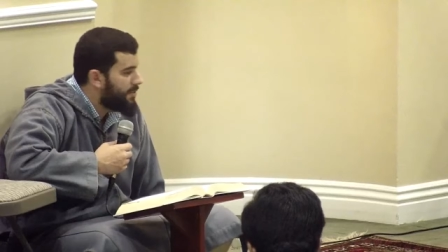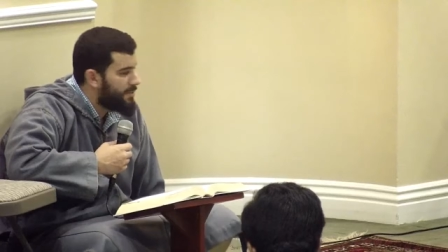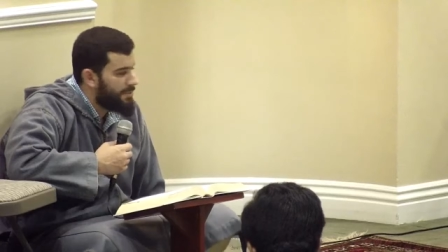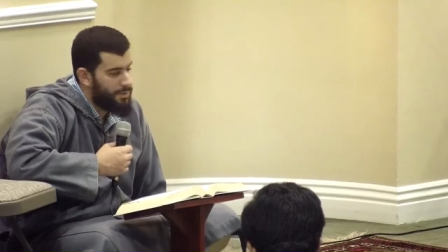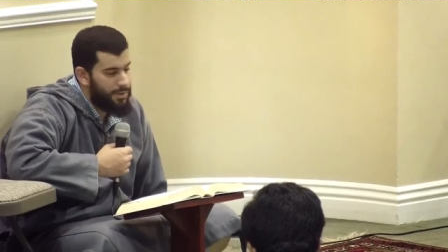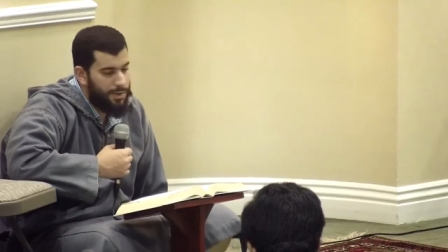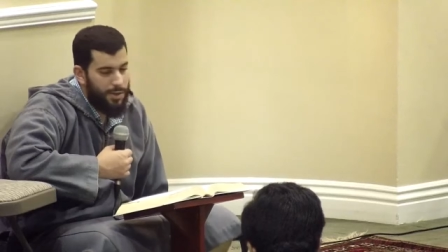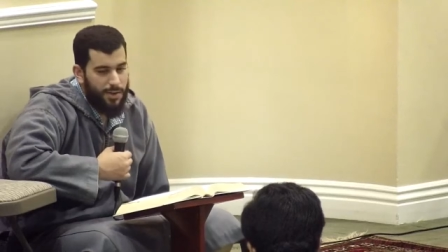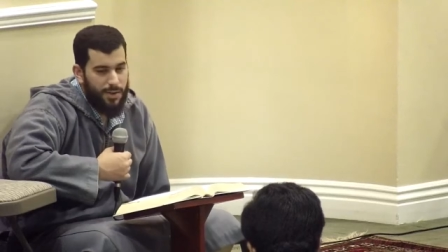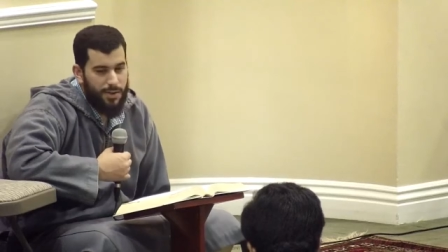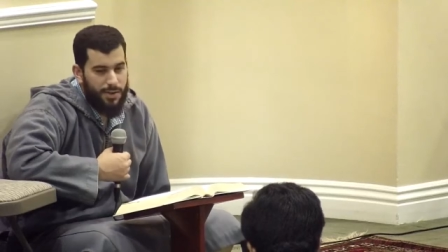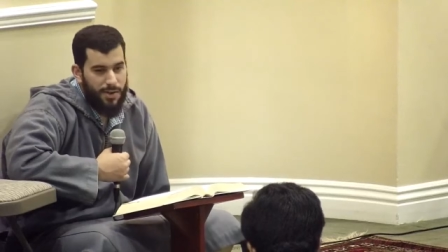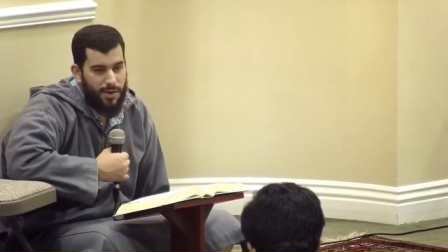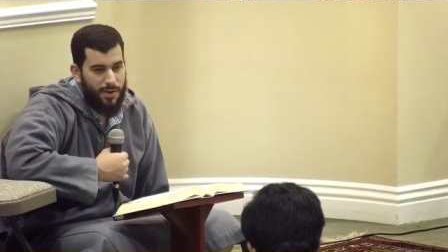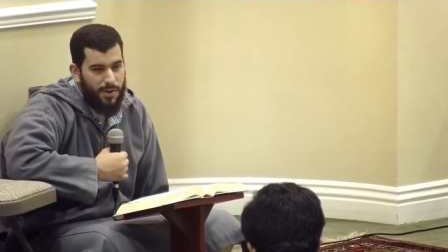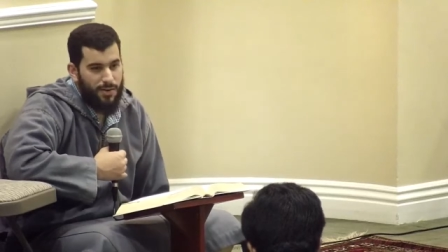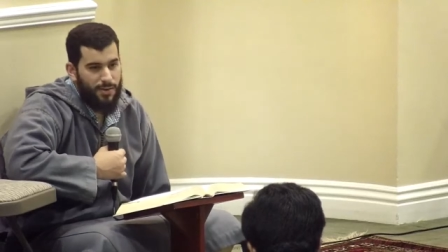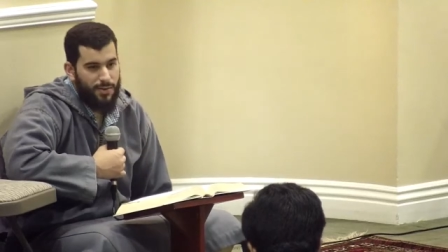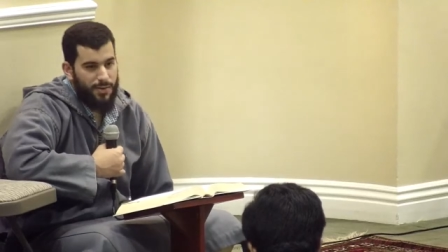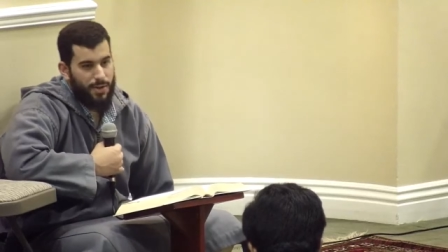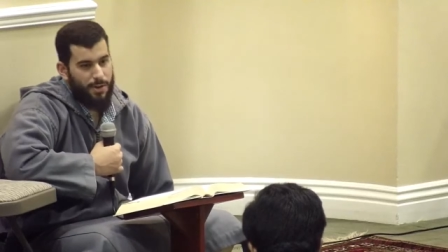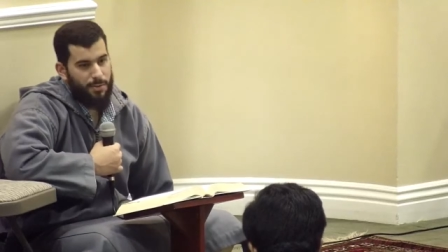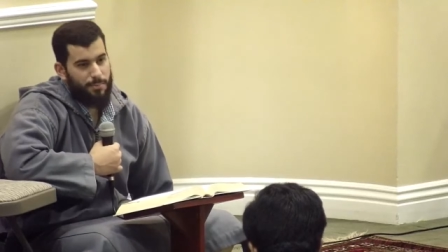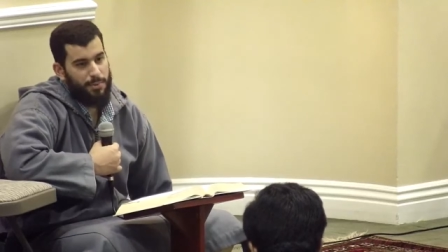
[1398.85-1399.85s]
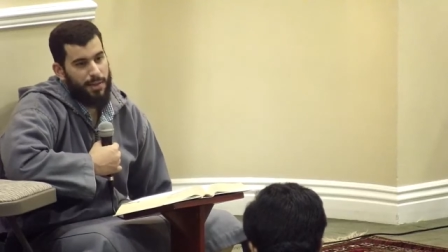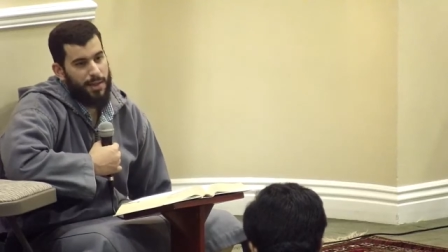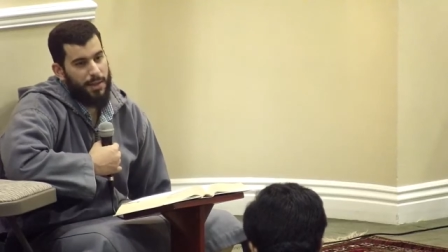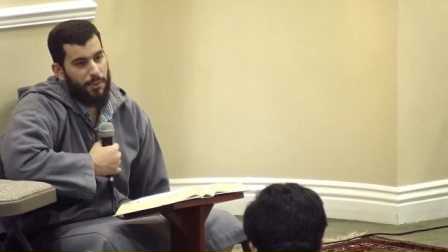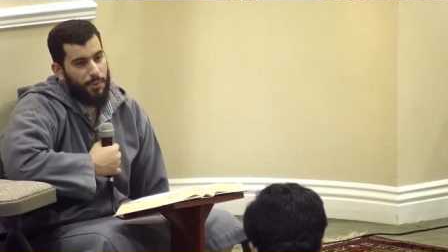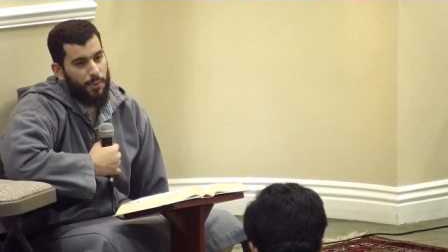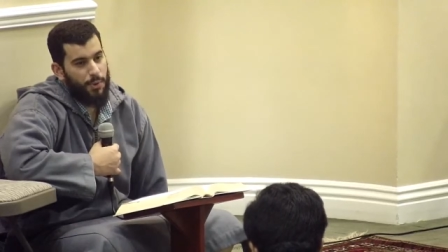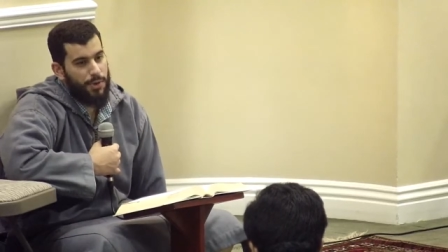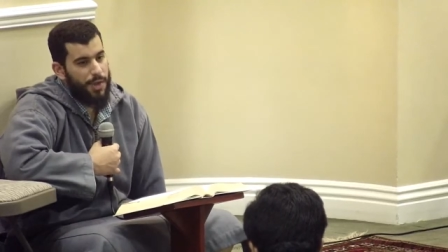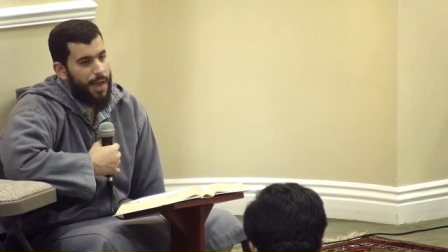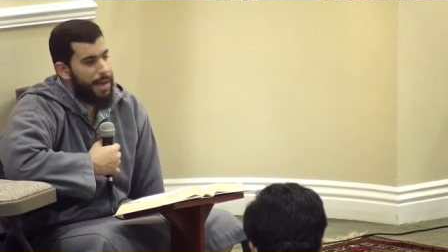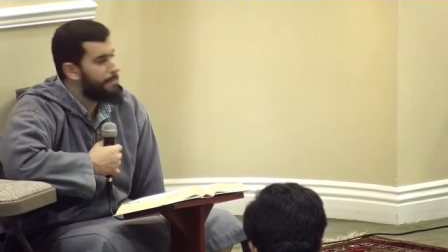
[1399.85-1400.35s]
you know th their their
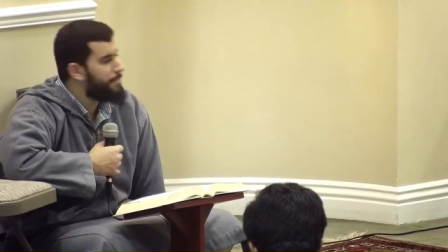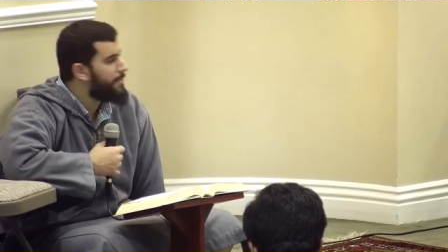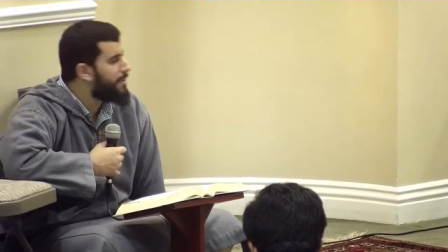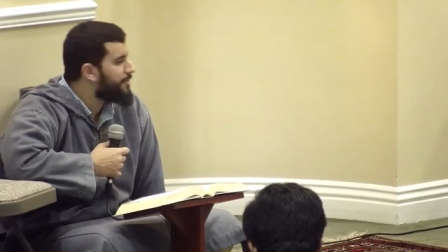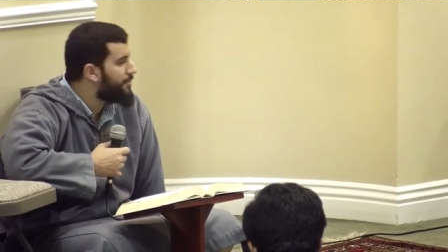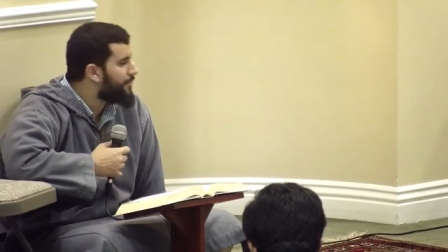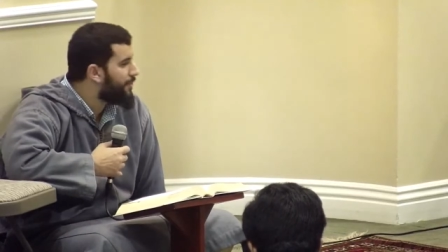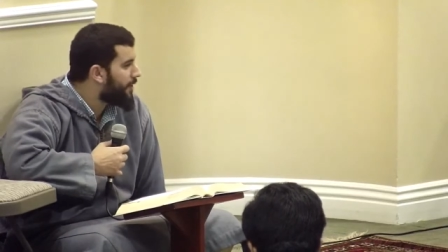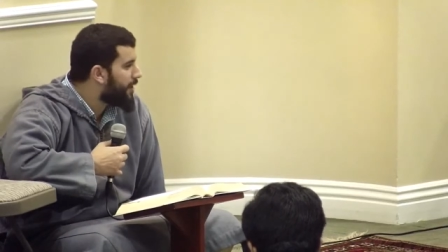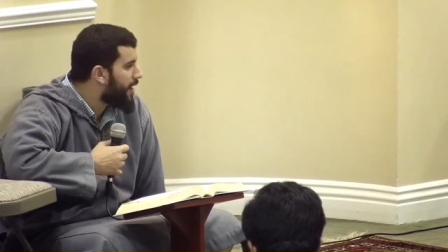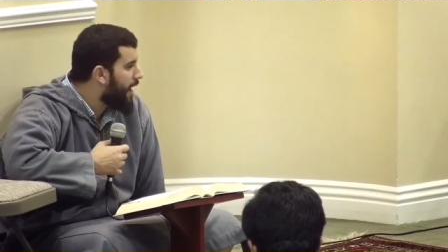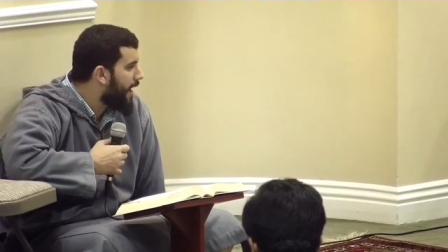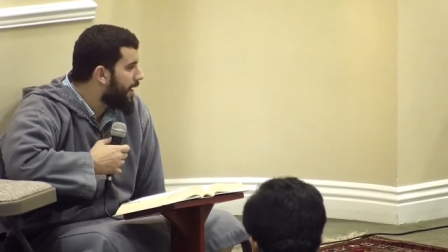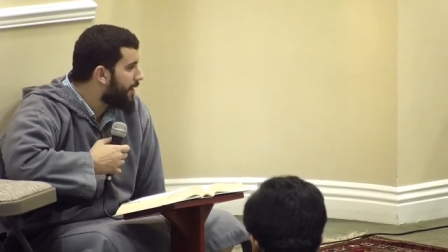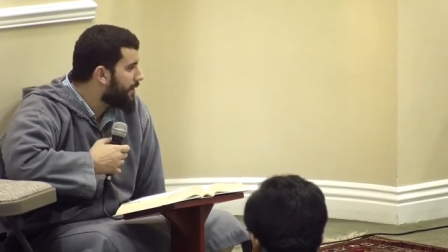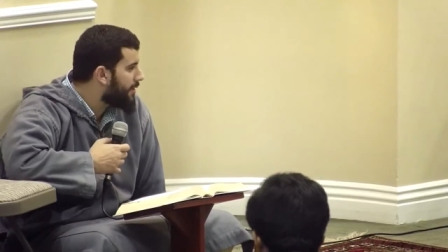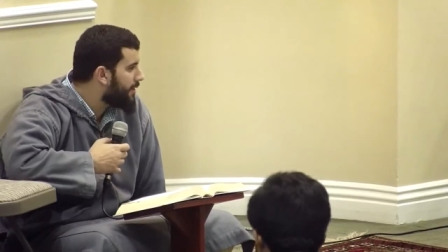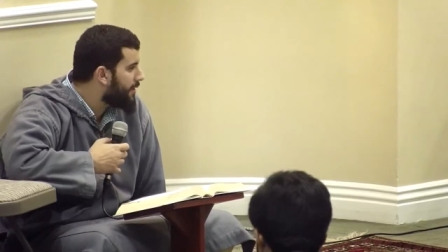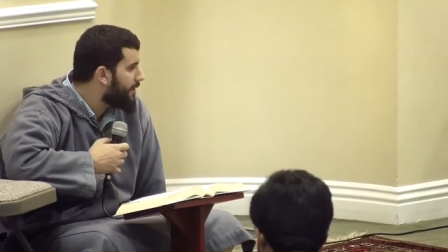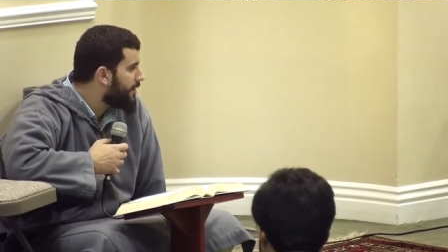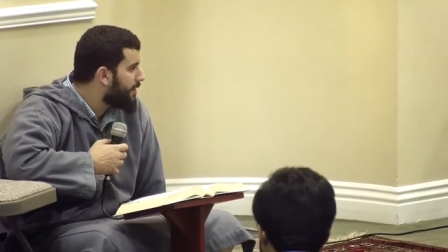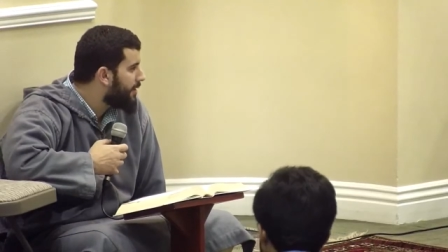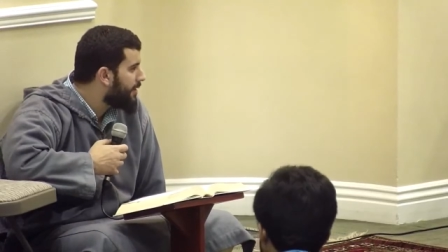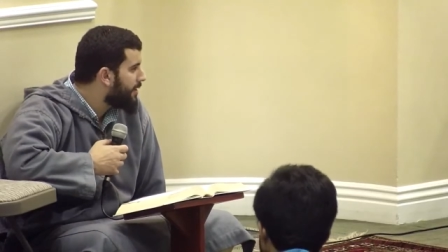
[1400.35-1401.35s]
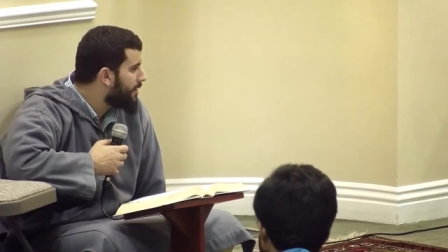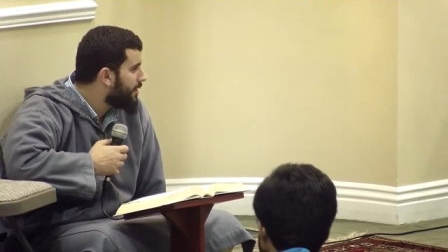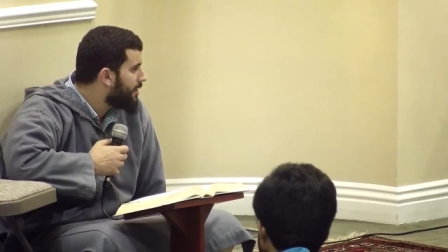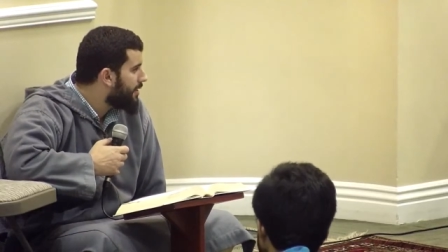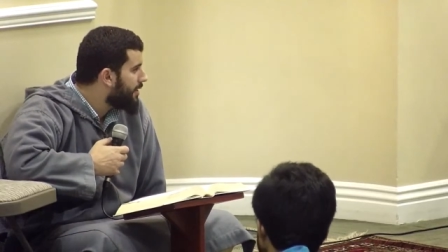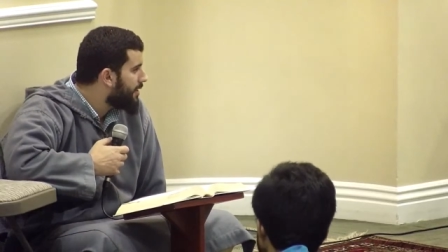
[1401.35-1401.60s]
blood will not be forgotten.